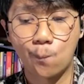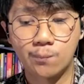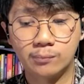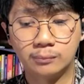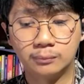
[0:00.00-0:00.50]

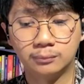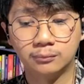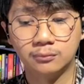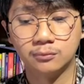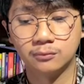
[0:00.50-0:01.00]

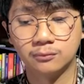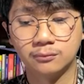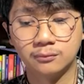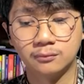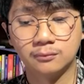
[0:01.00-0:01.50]

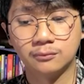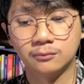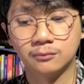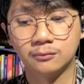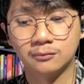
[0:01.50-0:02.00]

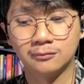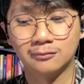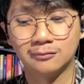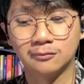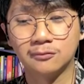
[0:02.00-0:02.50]

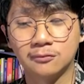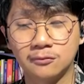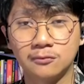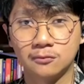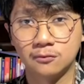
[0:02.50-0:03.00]

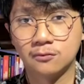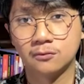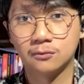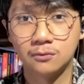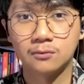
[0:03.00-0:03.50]

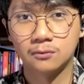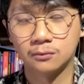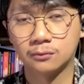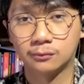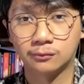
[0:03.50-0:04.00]

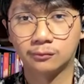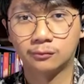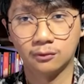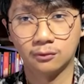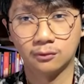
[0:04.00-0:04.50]

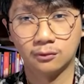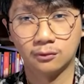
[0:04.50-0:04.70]
The person shown says nothing.